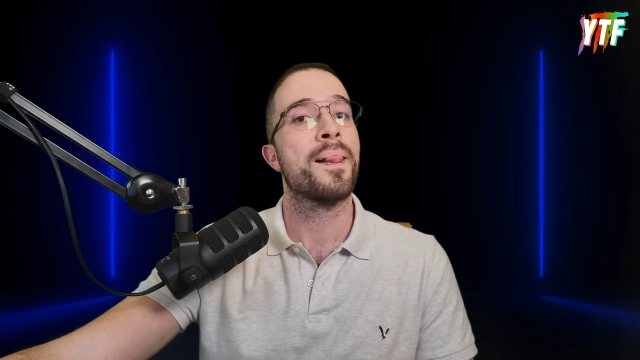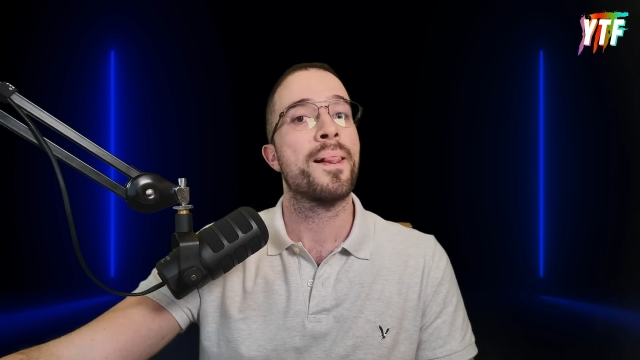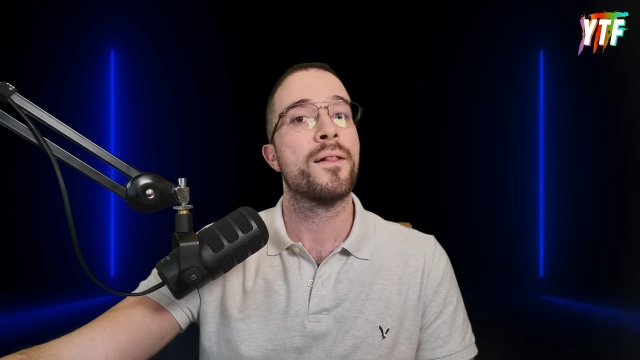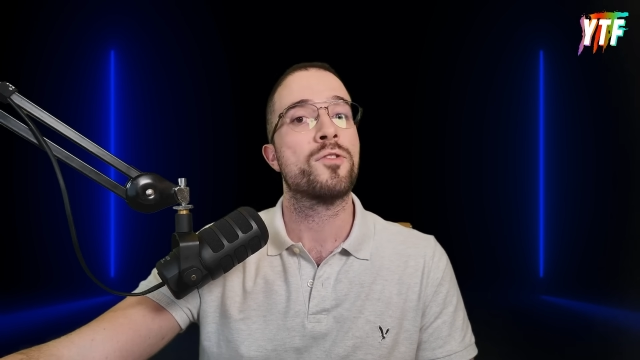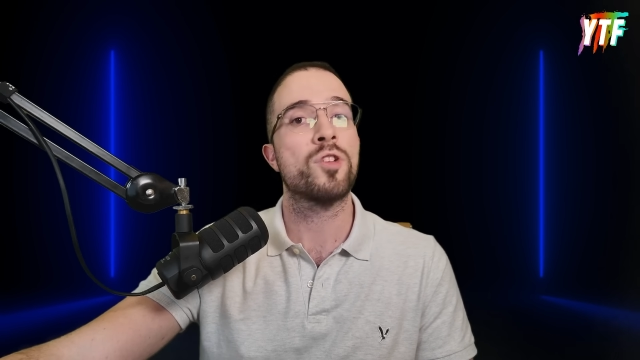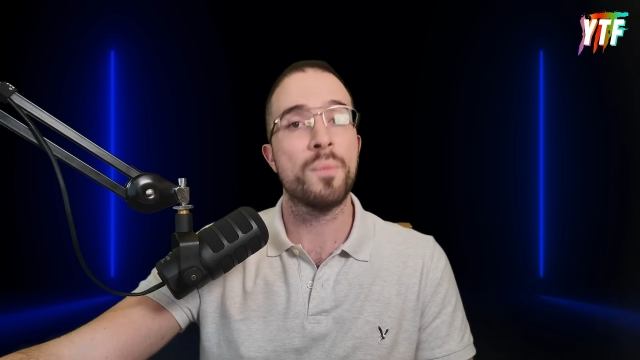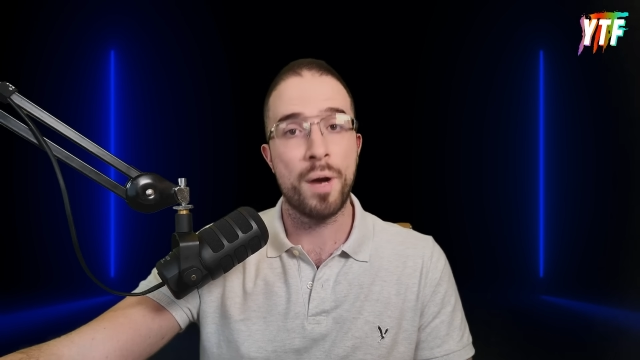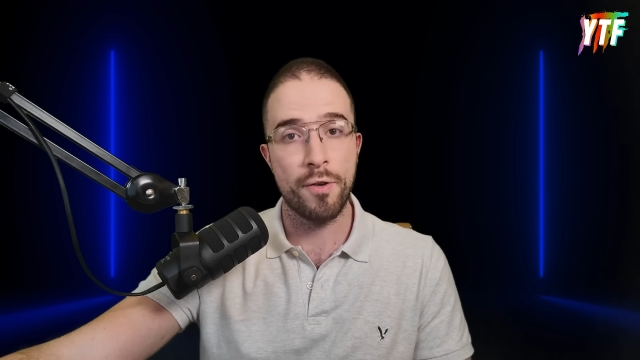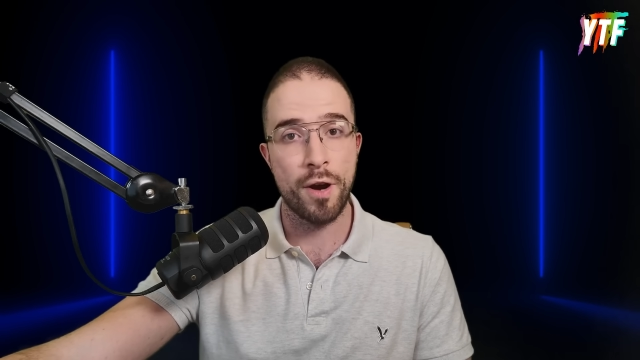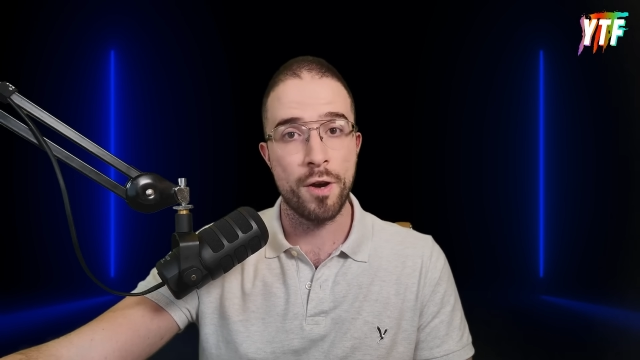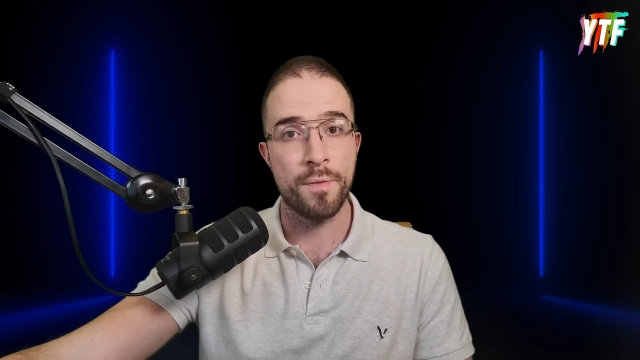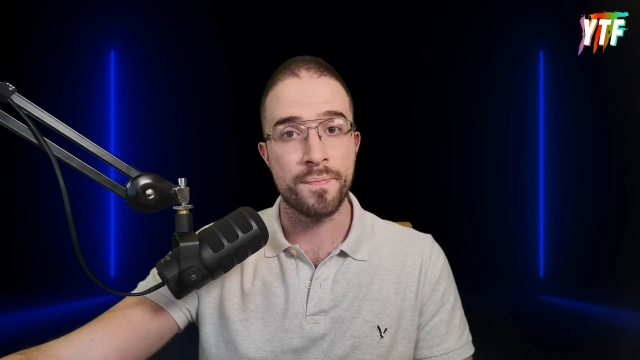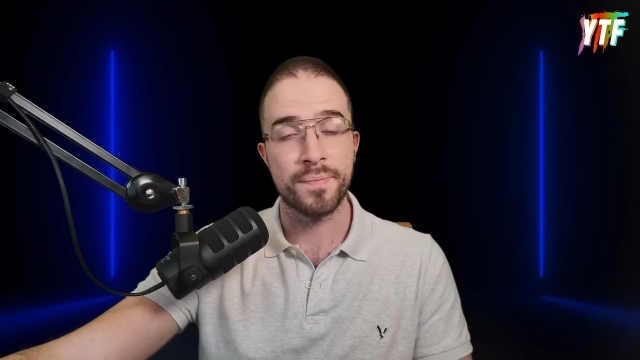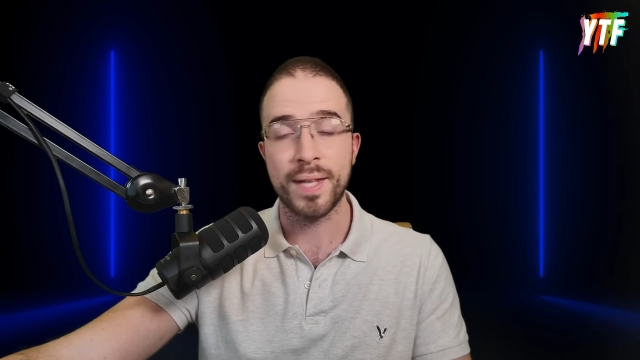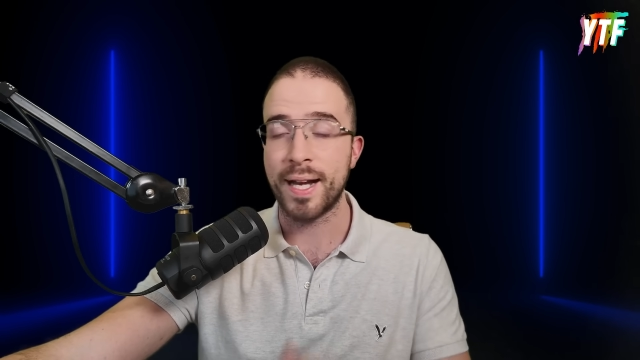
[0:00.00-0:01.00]

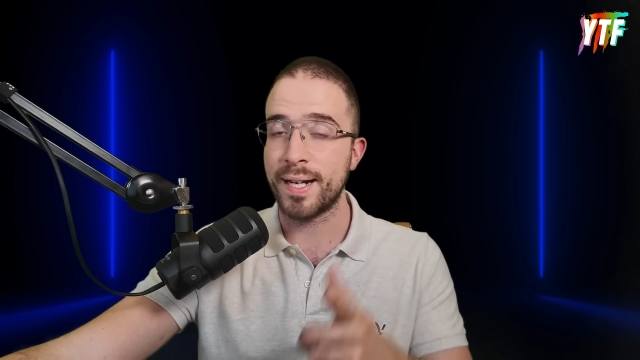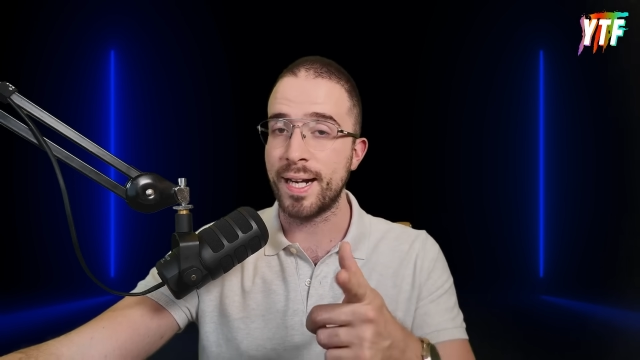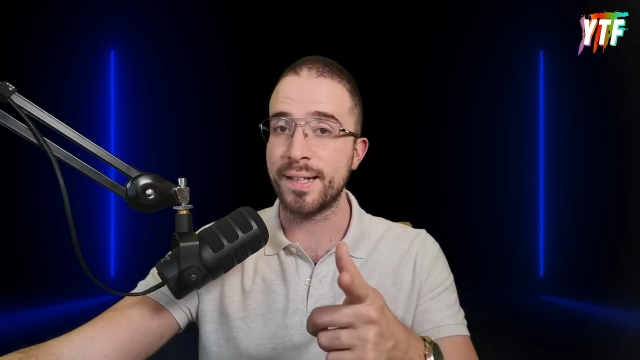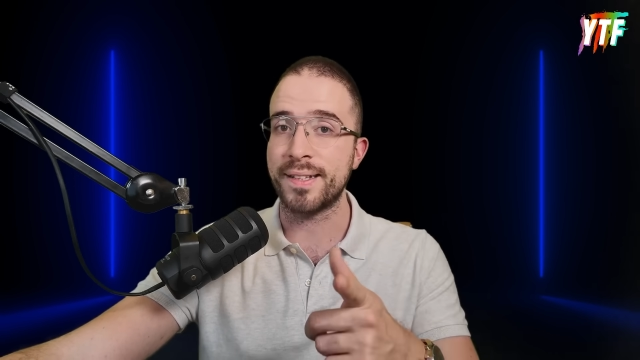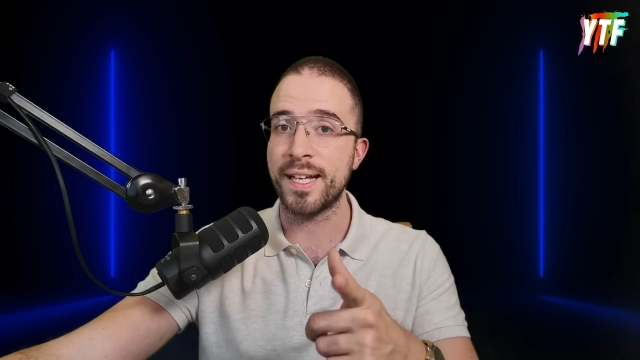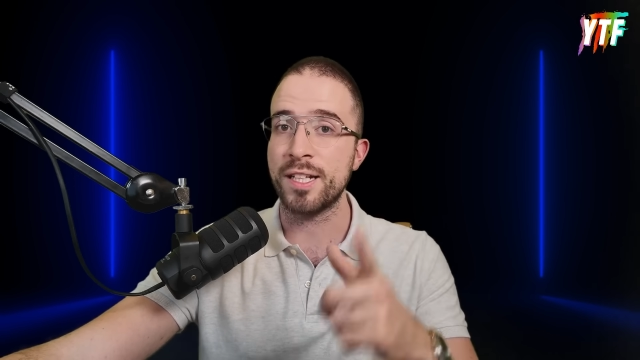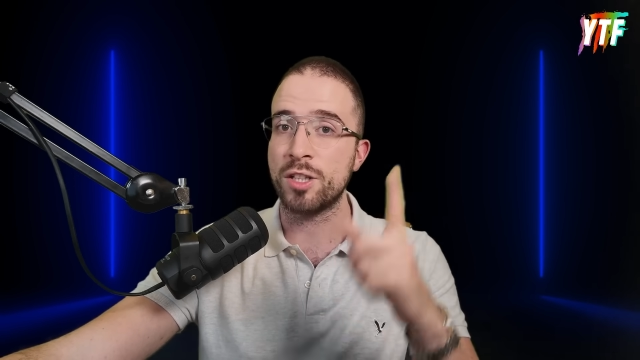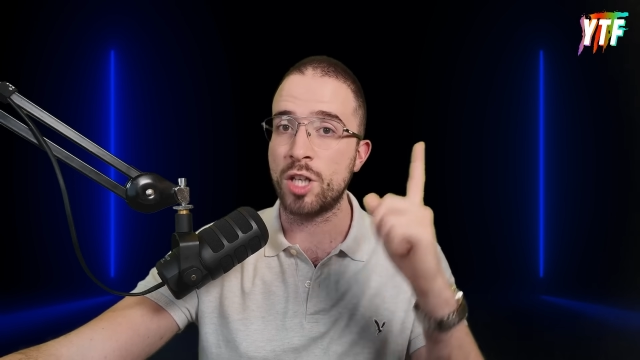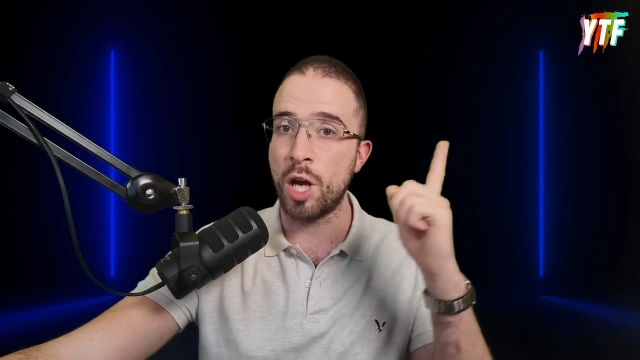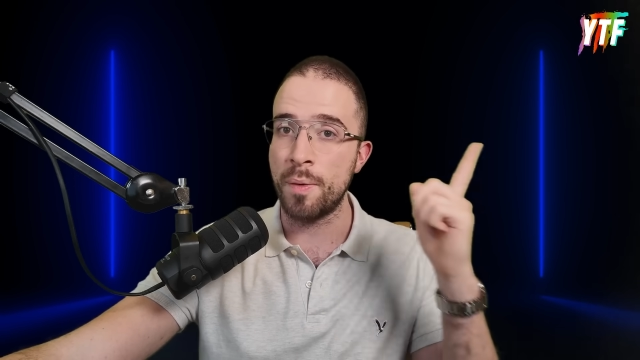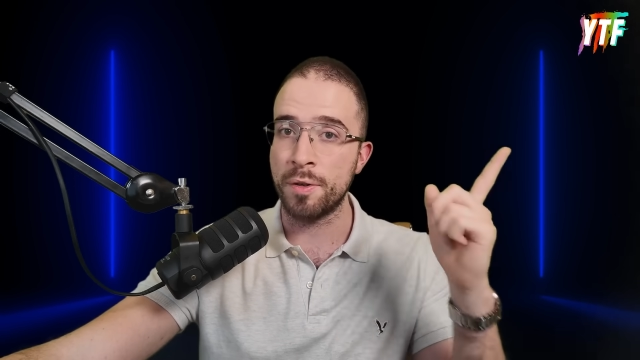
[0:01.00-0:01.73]
tomorrow. Like I said, go